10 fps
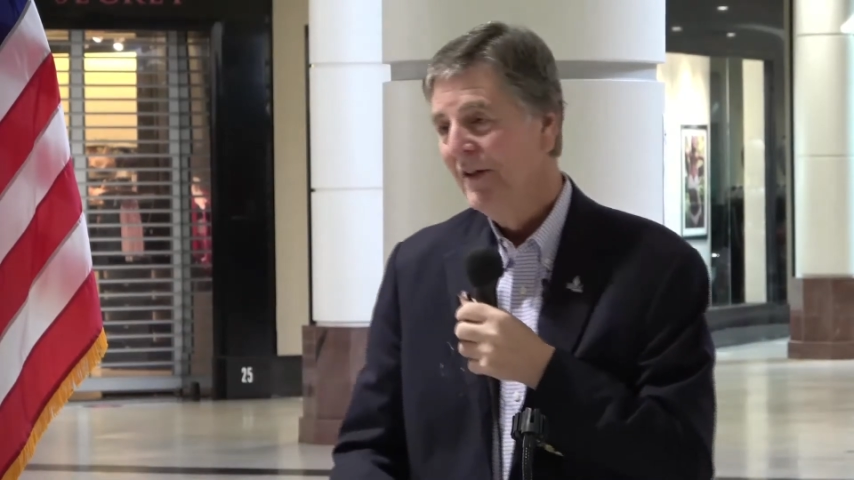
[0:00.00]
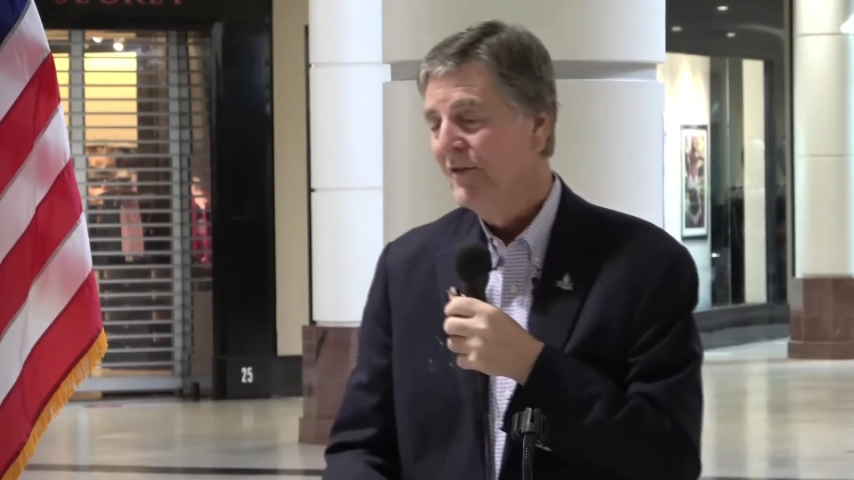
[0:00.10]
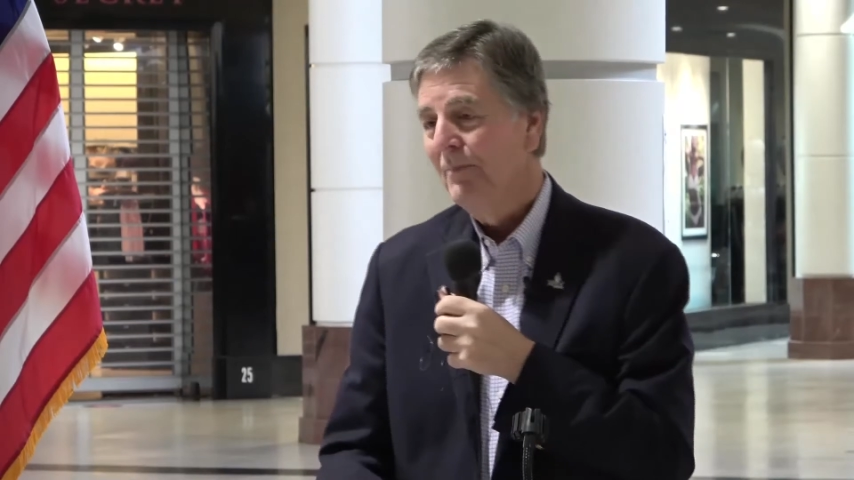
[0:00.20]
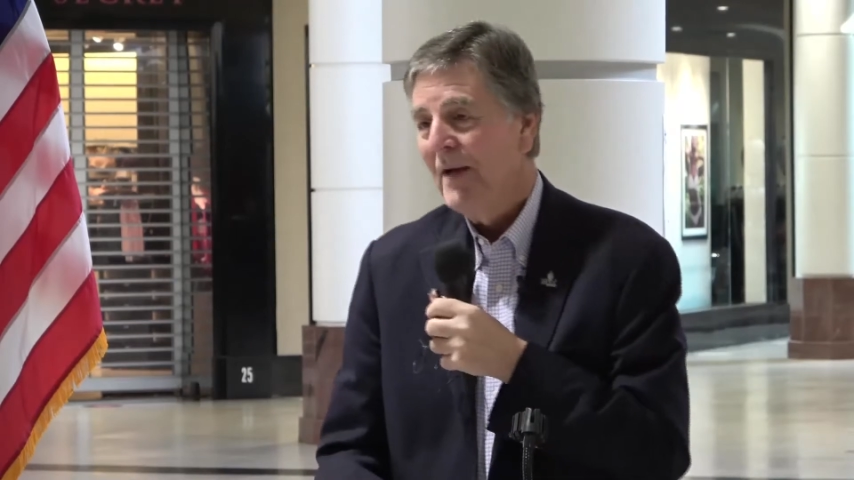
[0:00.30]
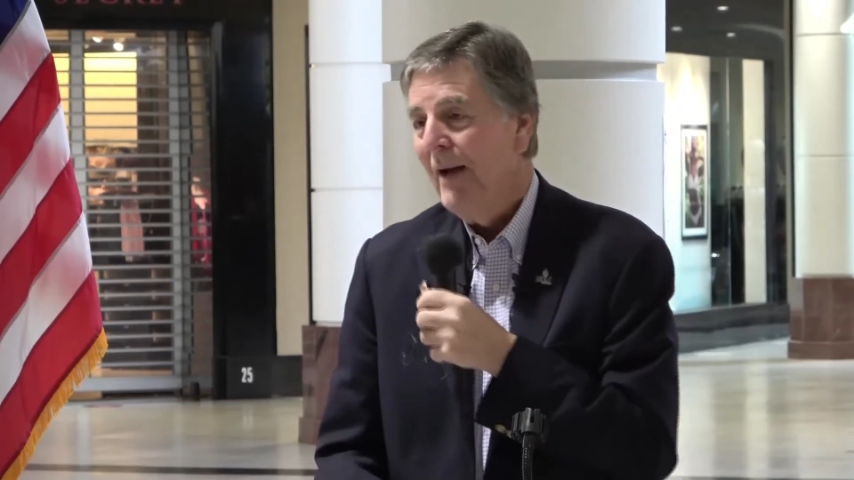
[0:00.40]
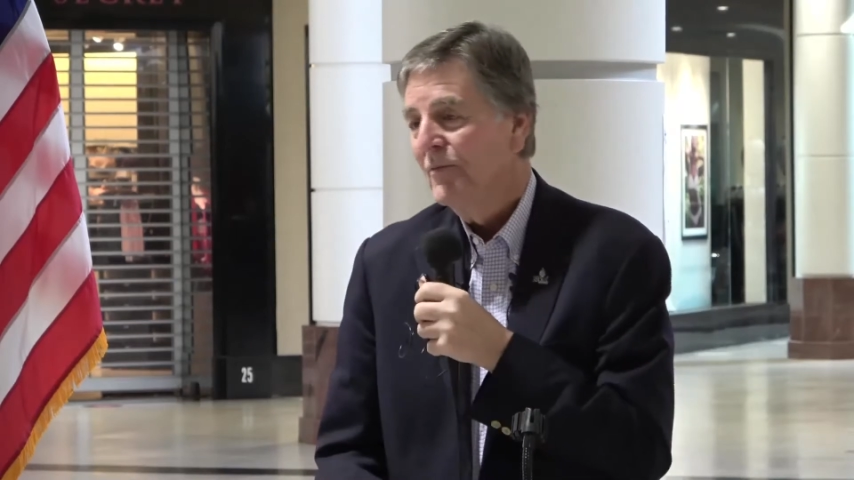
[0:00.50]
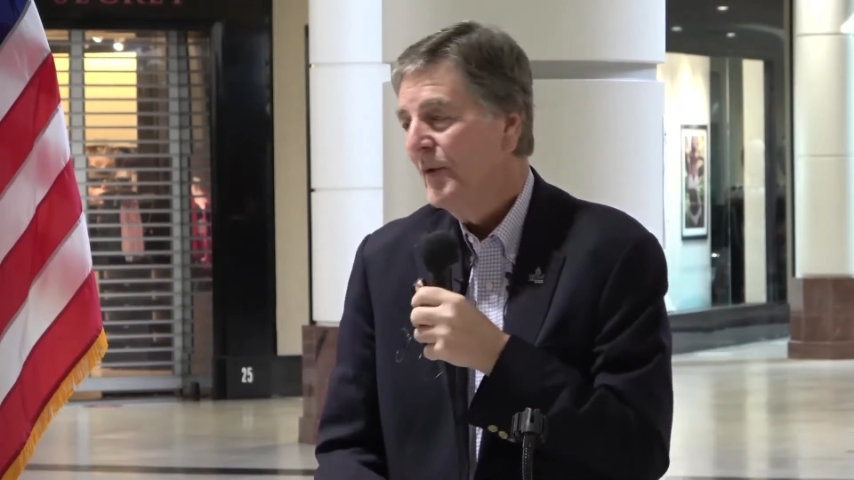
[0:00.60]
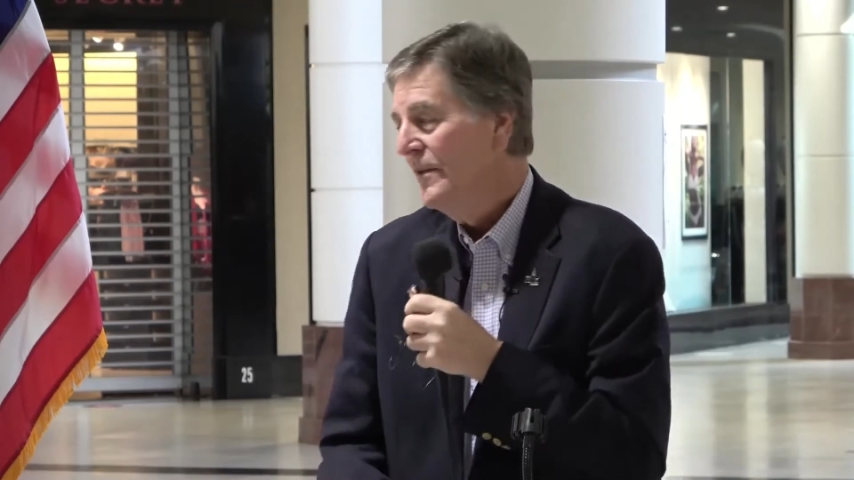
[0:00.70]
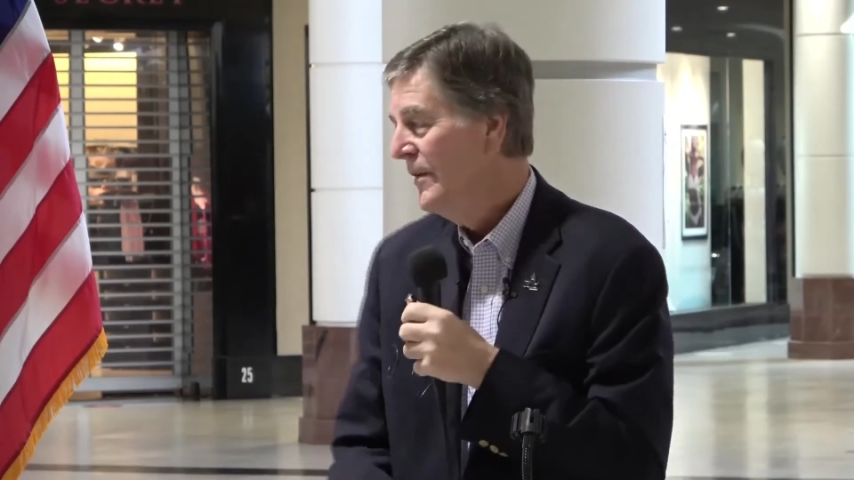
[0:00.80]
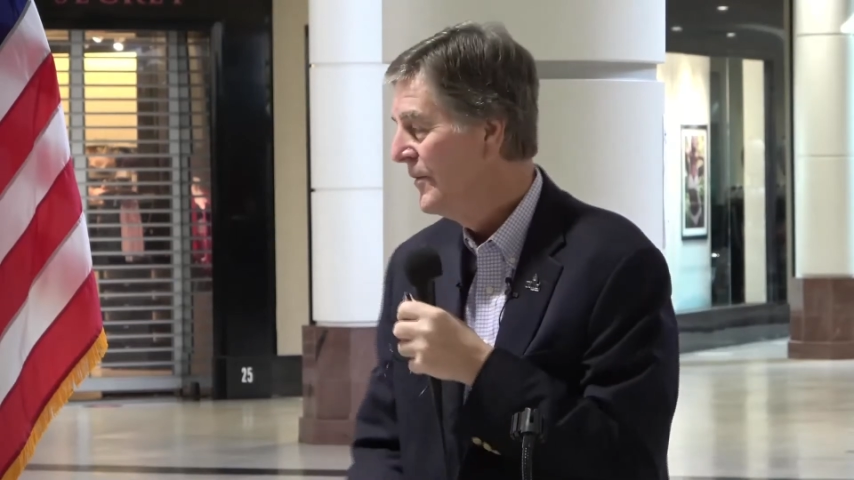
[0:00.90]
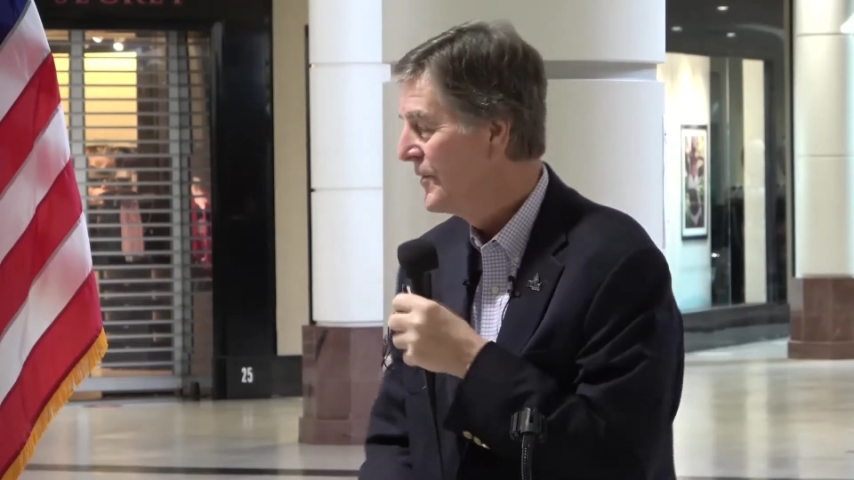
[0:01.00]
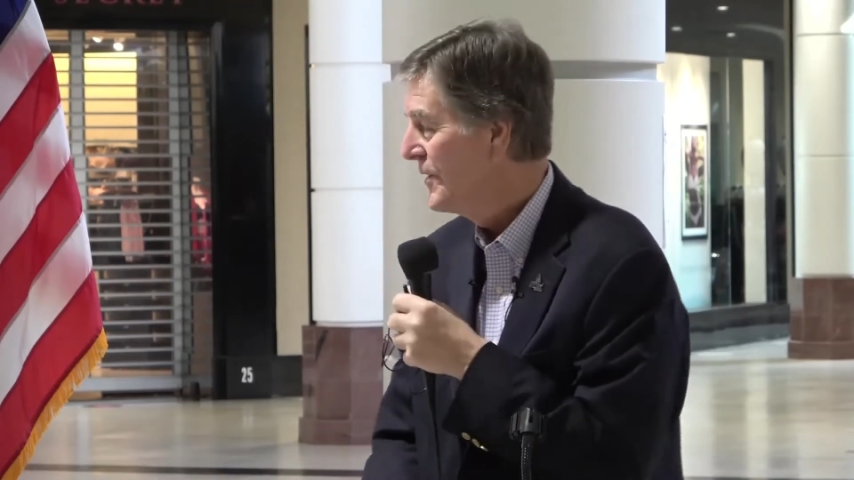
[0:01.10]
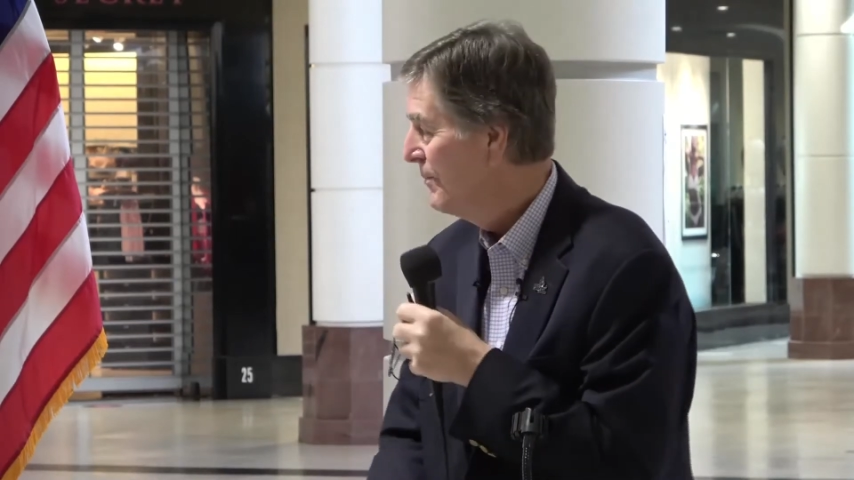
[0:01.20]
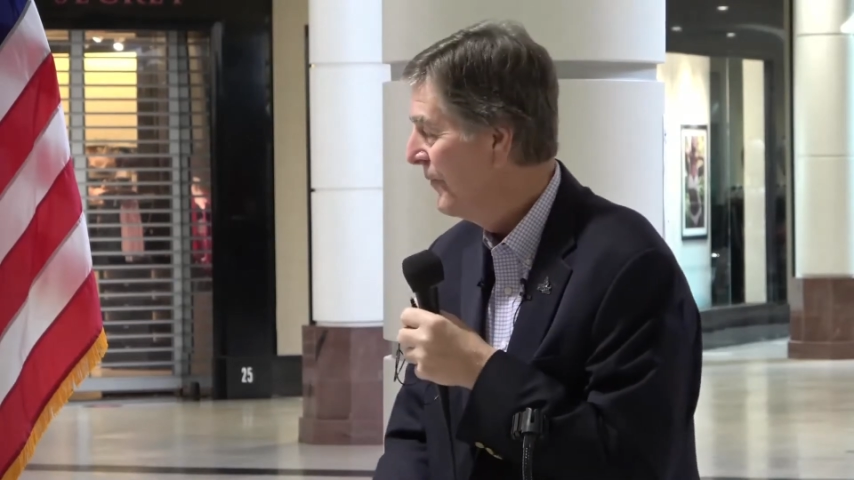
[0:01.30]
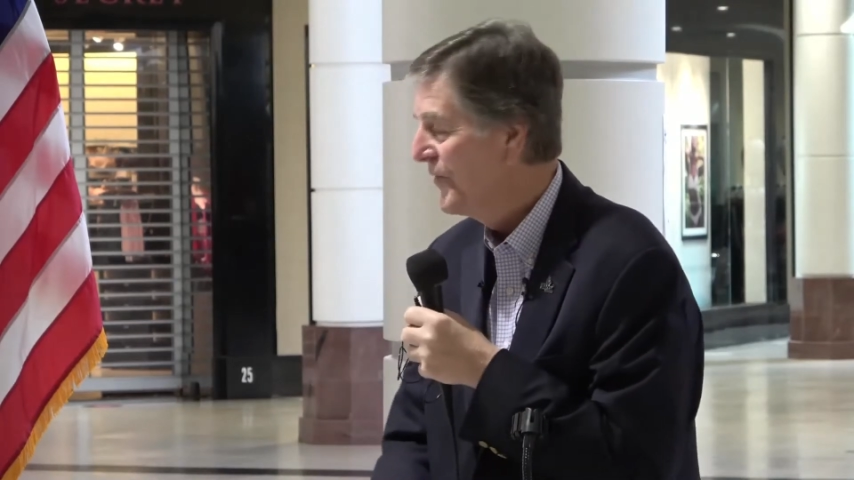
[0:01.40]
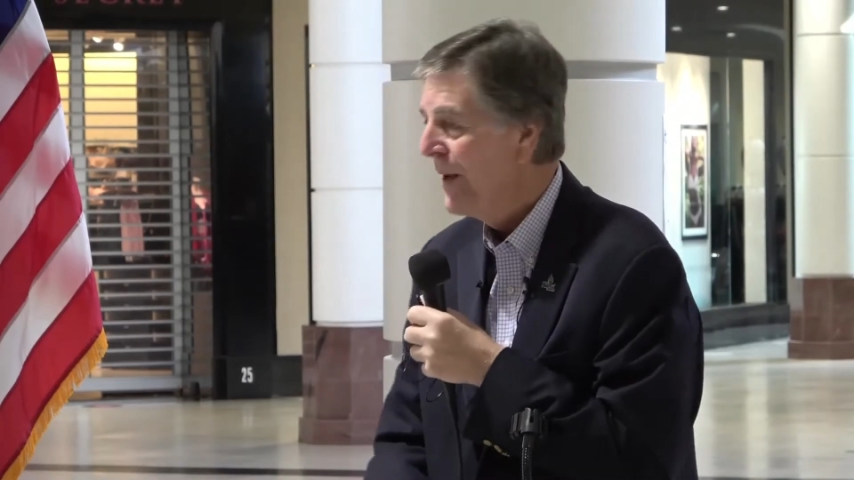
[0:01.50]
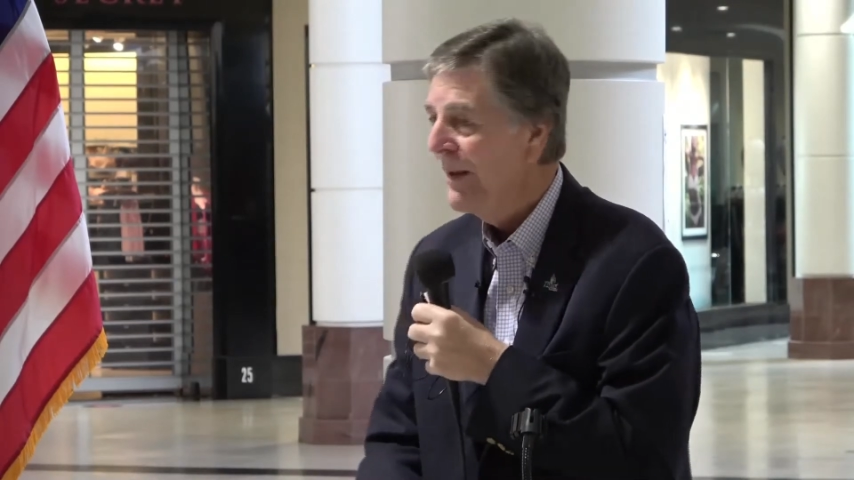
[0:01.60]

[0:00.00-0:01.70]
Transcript: sometimes we seem